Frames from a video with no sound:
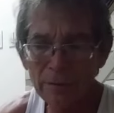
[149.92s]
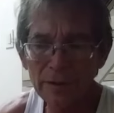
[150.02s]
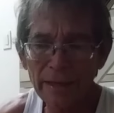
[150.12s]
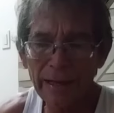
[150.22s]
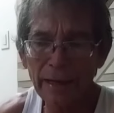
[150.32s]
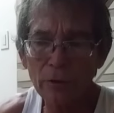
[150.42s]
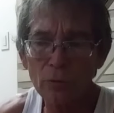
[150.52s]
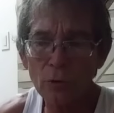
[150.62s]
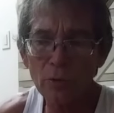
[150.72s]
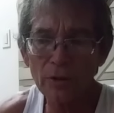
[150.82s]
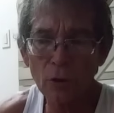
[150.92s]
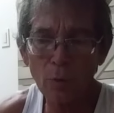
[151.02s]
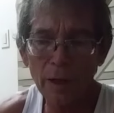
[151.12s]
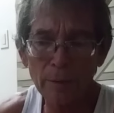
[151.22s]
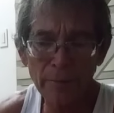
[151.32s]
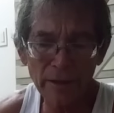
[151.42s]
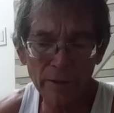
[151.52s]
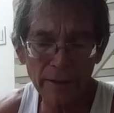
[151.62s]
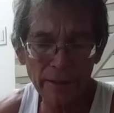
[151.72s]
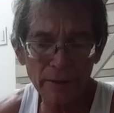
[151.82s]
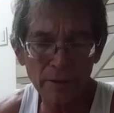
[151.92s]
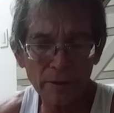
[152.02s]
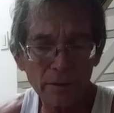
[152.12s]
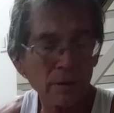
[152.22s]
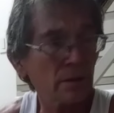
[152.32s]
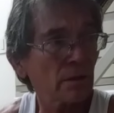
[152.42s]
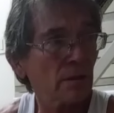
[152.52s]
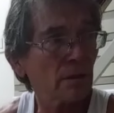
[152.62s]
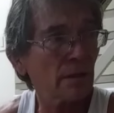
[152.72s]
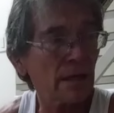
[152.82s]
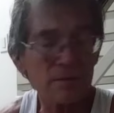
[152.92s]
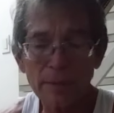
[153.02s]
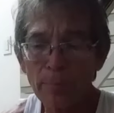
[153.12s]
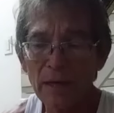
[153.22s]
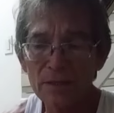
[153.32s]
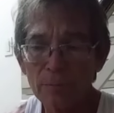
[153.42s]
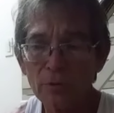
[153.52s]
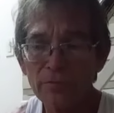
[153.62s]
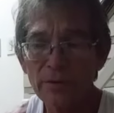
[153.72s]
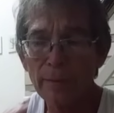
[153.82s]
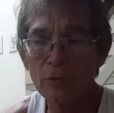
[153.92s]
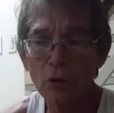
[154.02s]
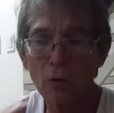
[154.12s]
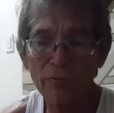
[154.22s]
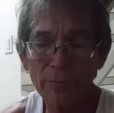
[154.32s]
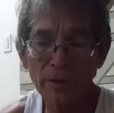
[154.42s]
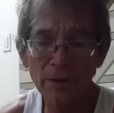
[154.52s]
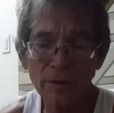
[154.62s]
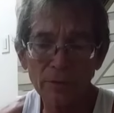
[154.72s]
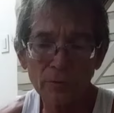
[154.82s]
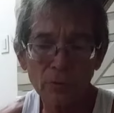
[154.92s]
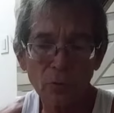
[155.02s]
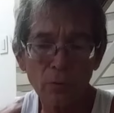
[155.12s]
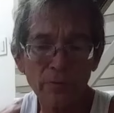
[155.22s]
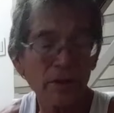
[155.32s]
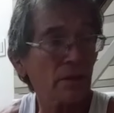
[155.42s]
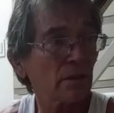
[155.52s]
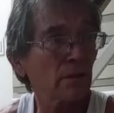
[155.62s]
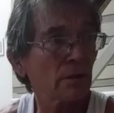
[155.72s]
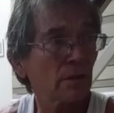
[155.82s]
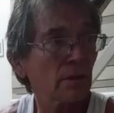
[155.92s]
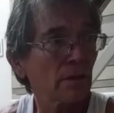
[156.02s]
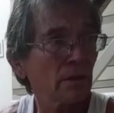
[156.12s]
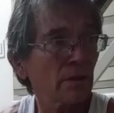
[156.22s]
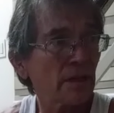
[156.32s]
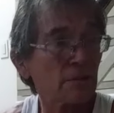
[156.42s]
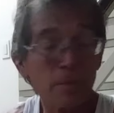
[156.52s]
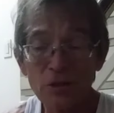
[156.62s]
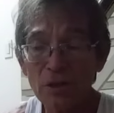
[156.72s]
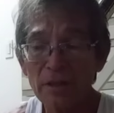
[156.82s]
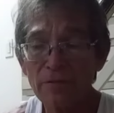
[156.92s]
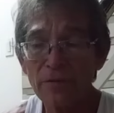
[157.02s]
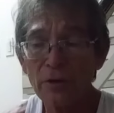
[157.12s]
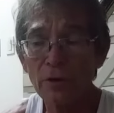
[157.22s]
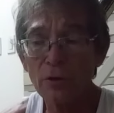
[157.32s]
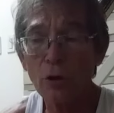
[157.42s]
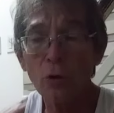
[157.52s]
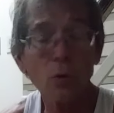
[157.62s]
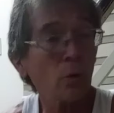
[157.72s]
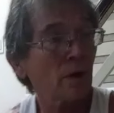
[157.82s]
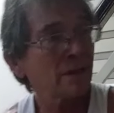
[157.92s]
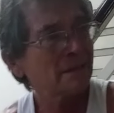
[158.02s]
did the kangaroo and the koala bear get here? How is that possible for them to go from here to over here? Especially if there are no